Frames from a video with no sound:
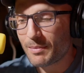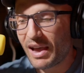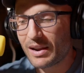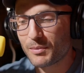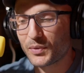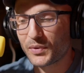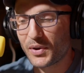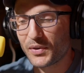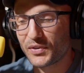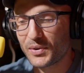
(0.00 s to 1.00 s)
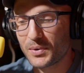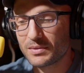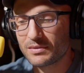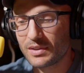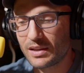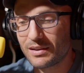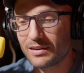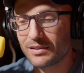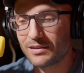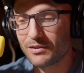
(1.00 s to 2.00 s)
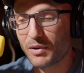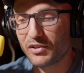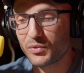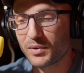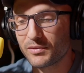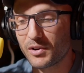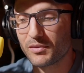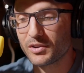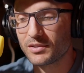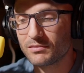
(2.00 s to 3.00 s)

Adams was also a graduate of Harvard.